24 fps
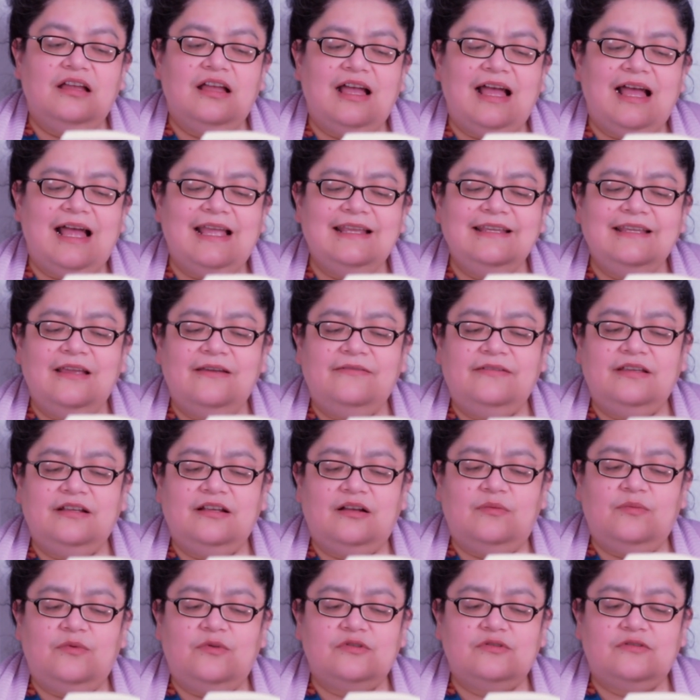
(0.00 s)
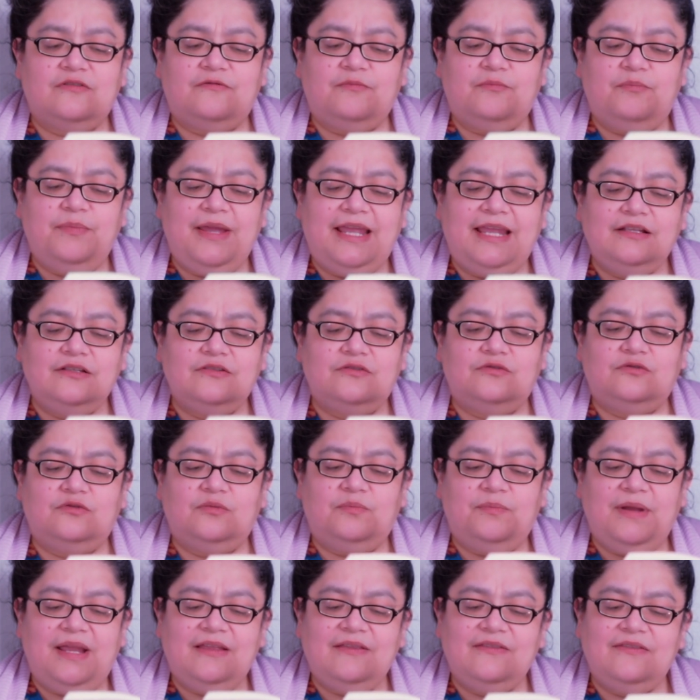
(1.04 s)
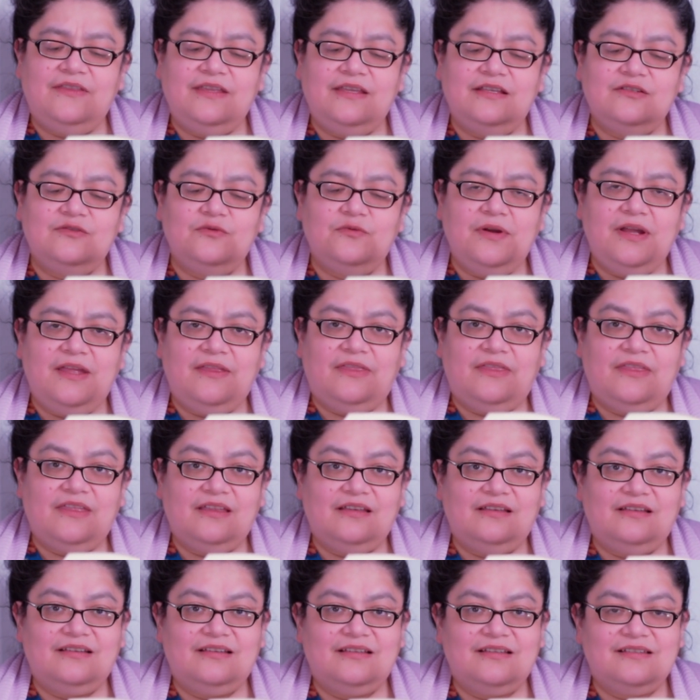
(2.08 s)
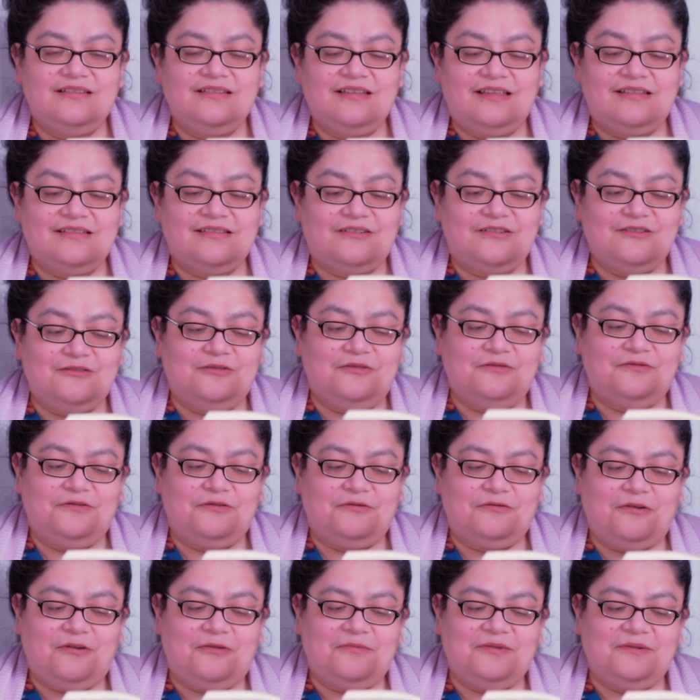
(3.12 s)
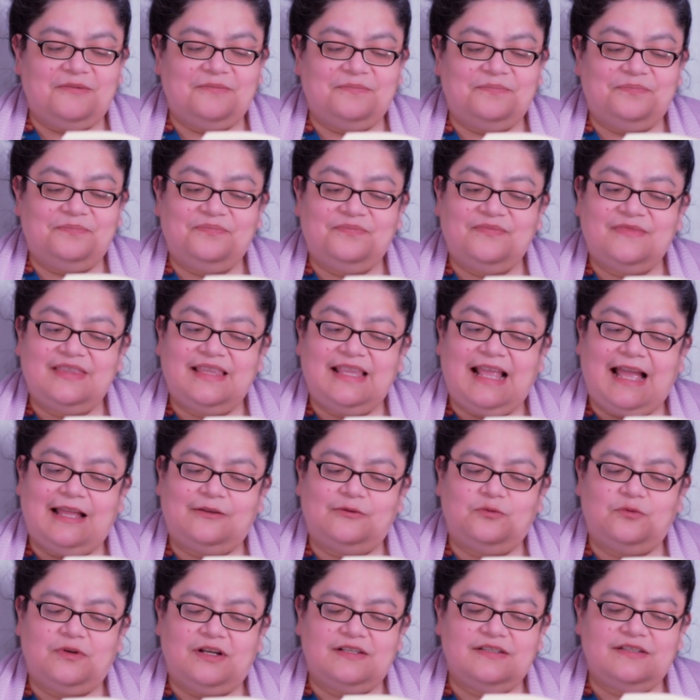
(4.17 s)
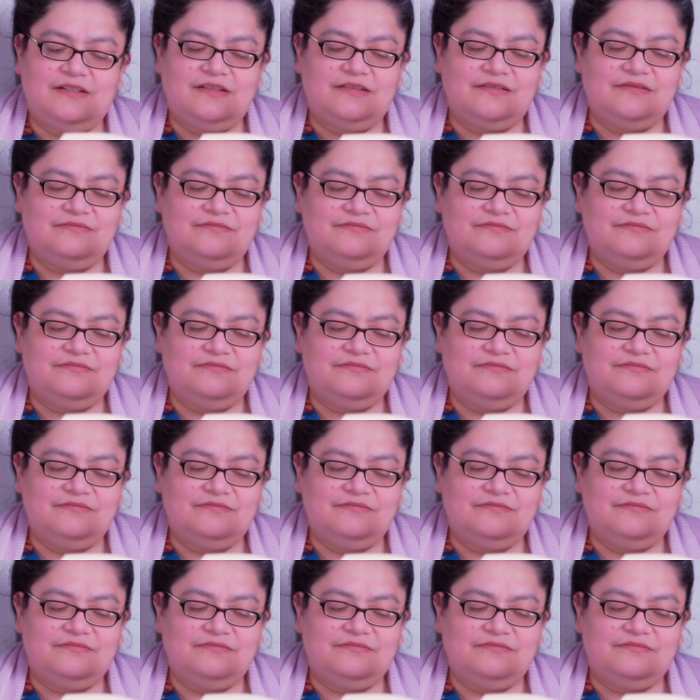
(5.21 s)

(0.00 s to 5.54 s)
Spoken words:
I gave him a box of paints to paint things with," says Christopher Robin. "That was it."